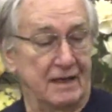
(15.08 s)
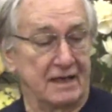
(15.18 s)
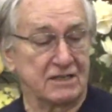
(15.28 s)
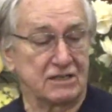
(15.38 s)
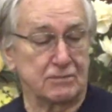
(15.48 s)

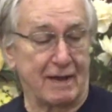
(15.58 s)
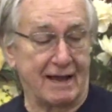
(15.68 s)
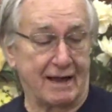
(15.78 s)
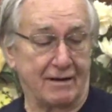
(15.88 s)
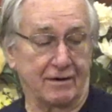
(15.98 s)

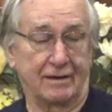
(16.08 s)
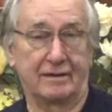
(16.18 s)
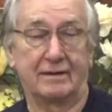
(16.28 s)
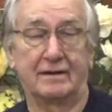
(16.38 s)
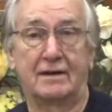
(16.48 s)
Aspire
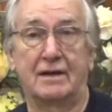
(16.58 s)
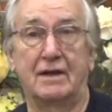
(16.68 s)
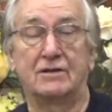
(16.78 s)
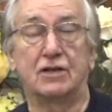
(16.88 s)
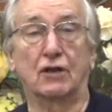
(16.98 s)

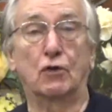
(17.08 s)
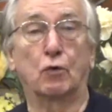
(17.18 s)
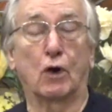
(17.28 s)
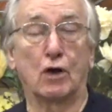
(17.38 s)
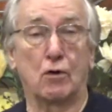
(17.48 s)
to
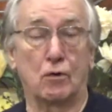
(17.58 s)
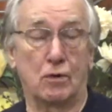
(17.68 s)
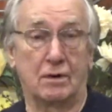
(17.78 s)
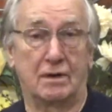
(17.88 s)
grow,